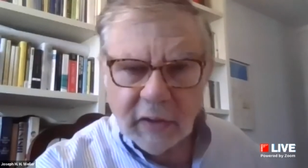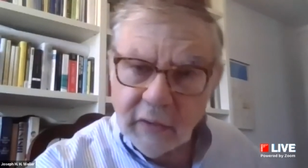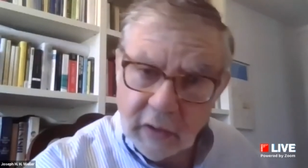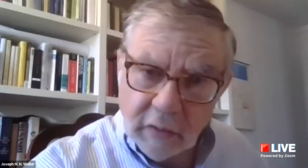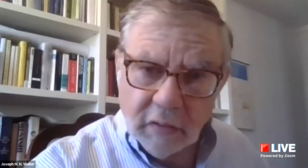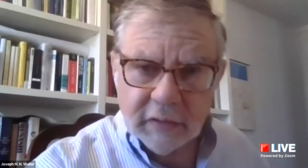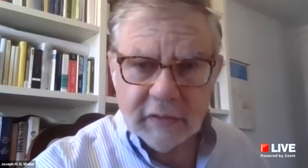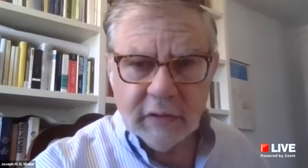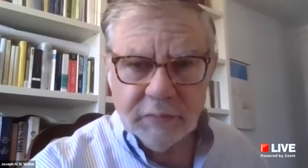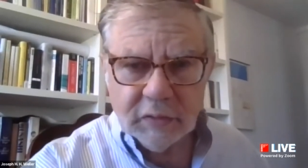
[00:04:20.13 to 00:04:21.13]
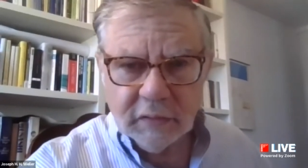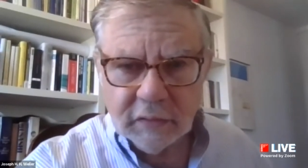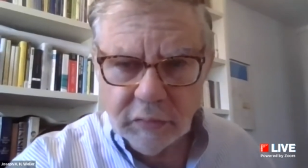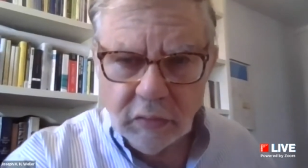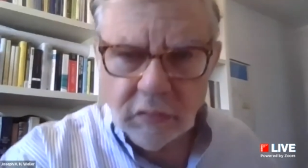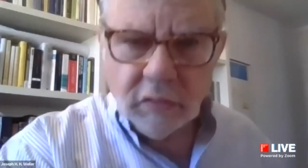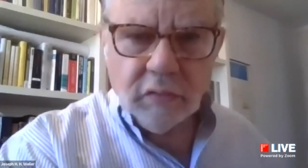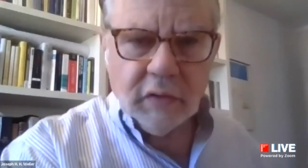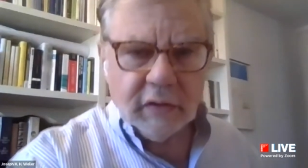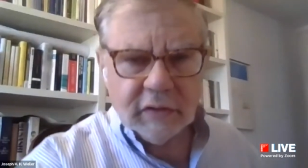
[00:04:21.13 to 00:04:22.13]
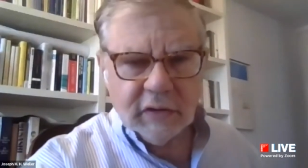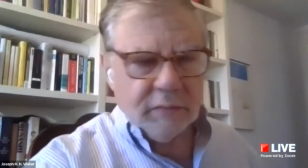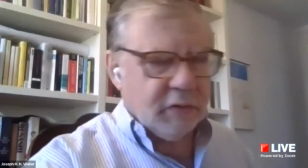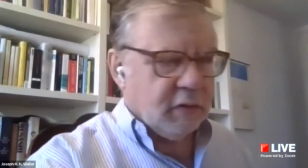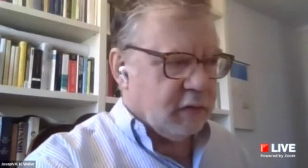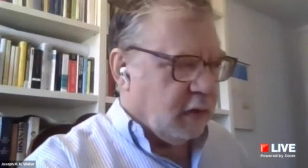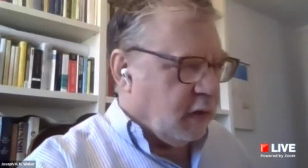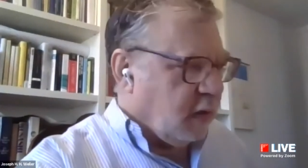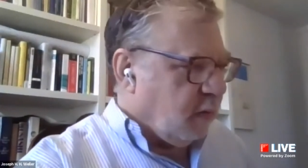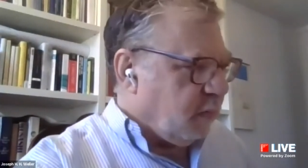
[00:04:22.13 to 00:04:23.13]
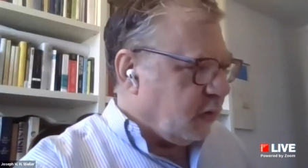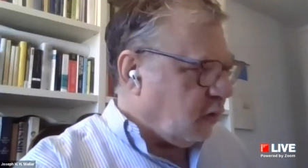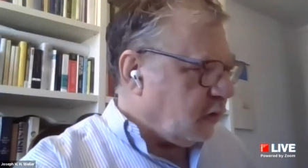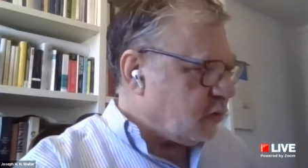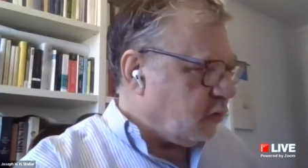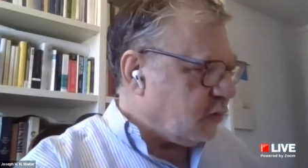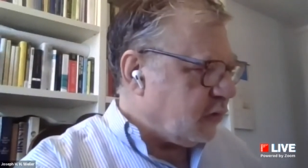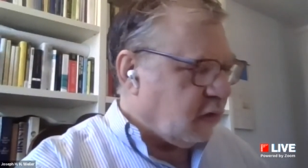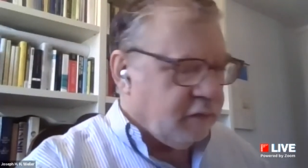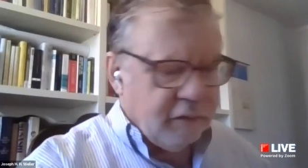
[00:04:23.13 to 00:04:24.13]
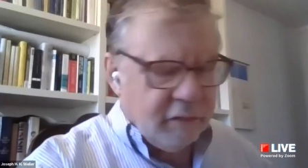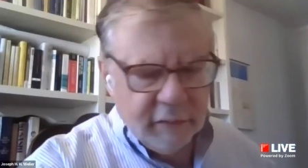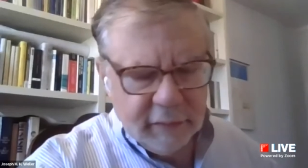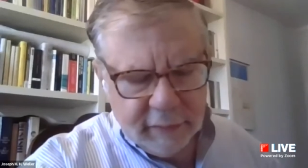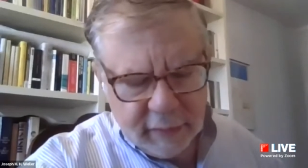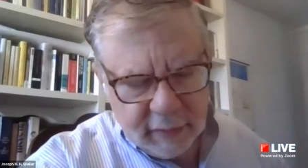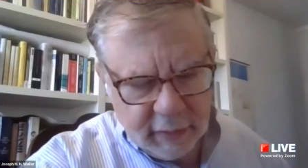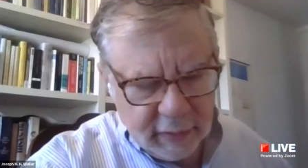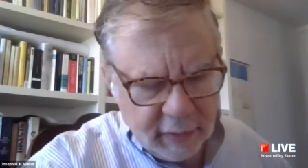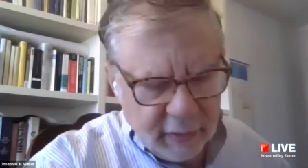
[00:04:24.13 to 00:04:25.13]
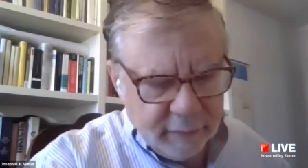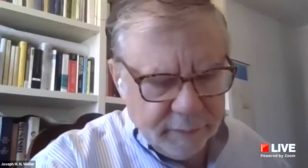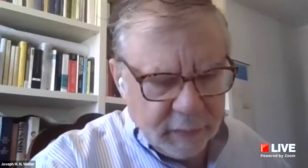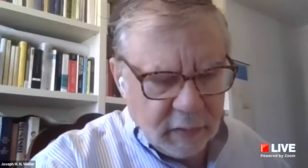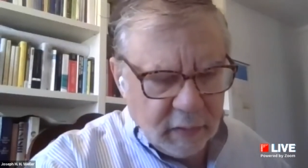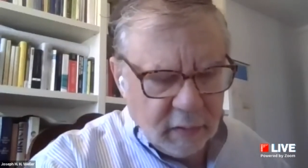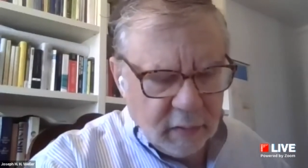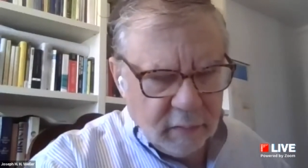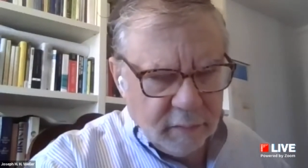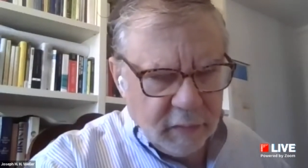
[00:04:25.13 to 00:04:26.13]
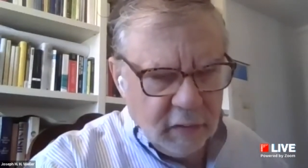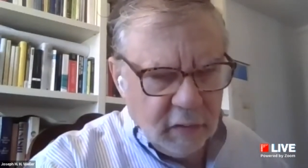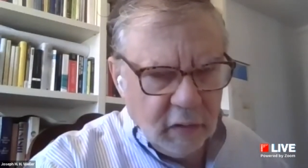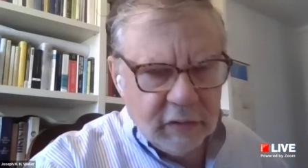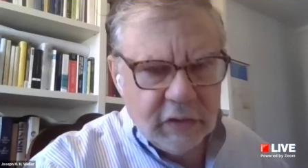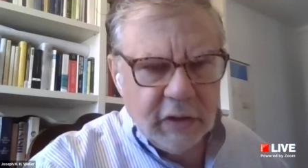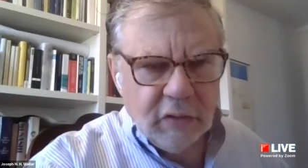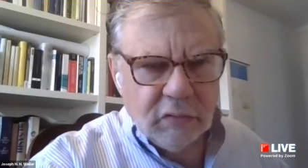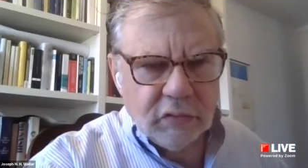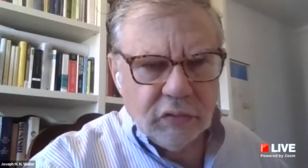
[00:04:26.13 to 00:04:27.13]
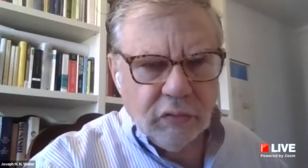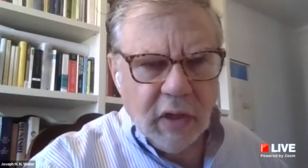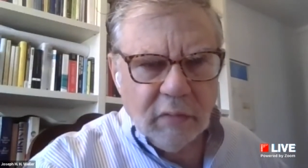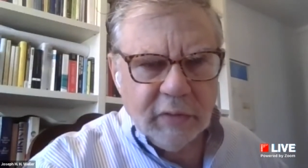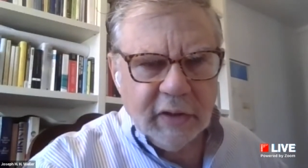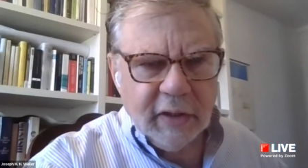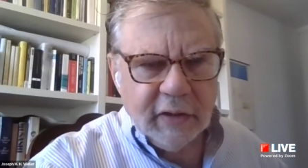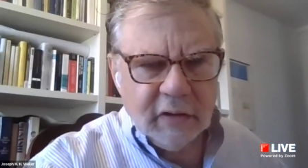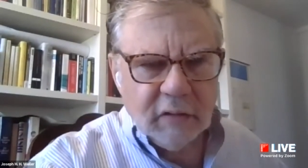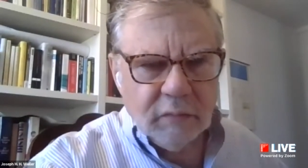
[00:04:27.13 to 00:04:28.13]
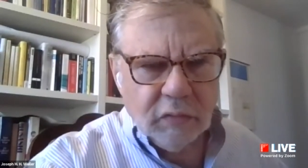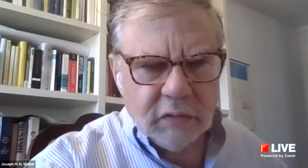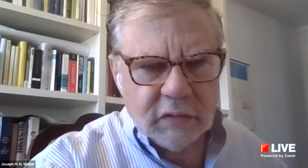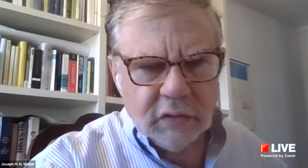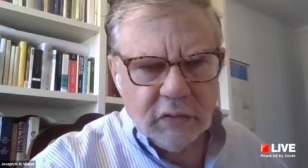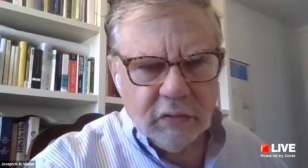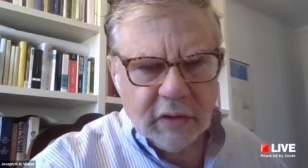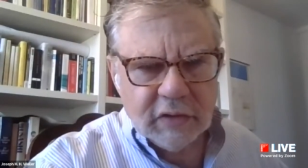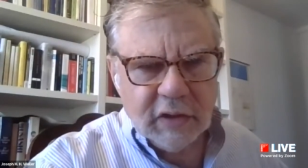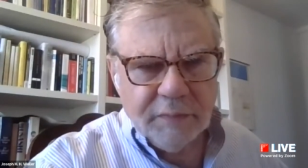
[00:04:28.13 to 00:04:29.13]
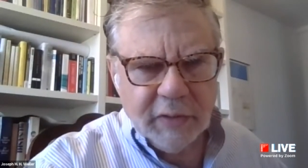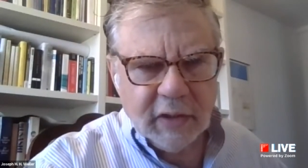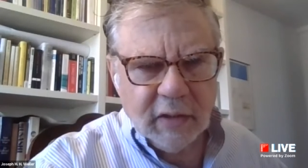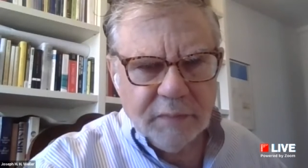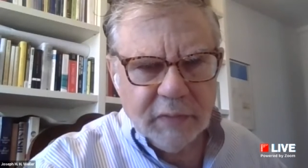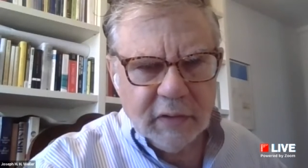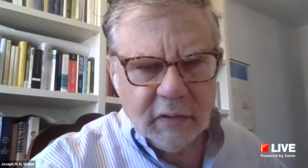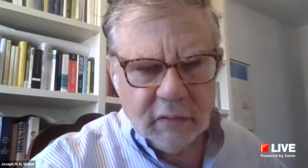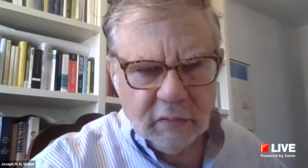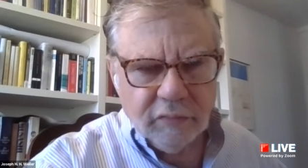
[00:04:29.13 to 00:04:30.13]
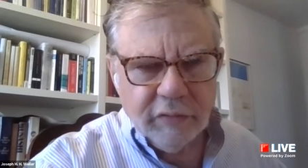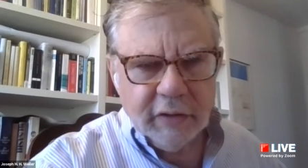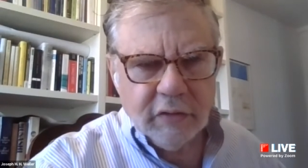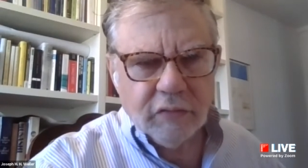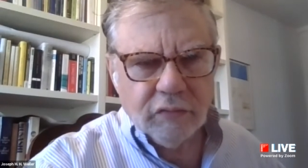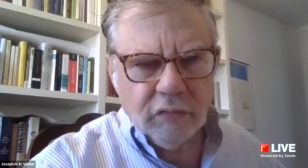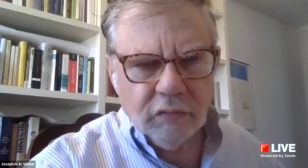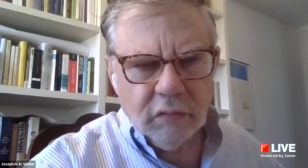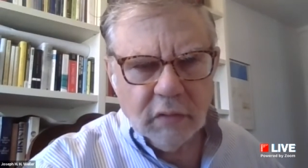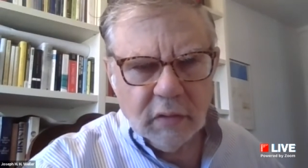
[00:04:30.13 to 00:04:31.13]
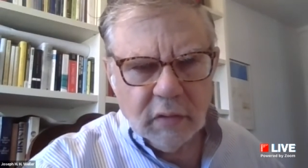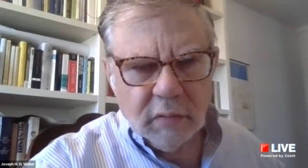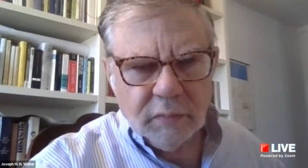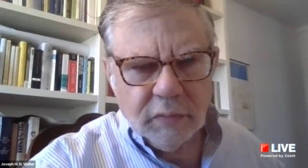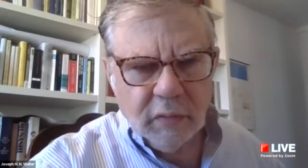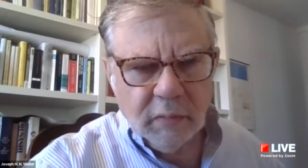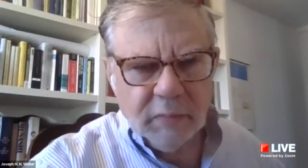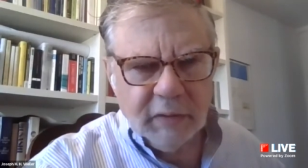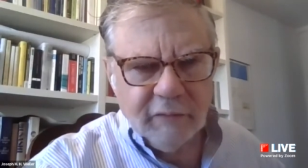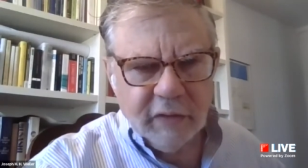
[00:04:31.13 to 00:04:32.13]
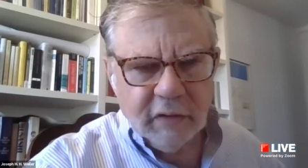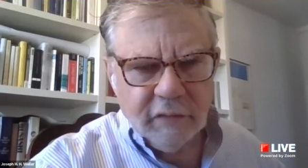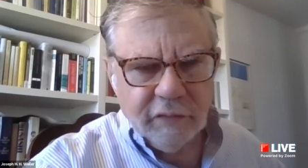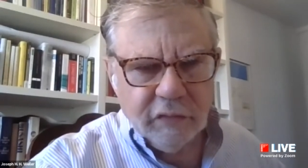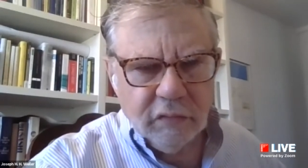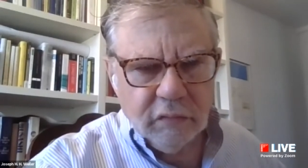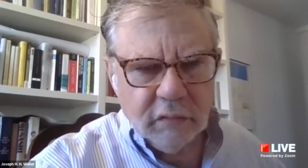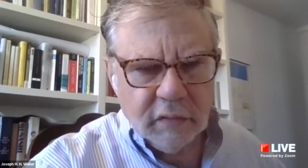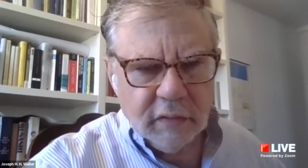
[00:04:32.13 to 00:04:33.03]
And there are exceptions. We all know there are exceptions. But ask yourself, uh, in the last year or two, how many edited books did you actually pick up and read through? Probably very few.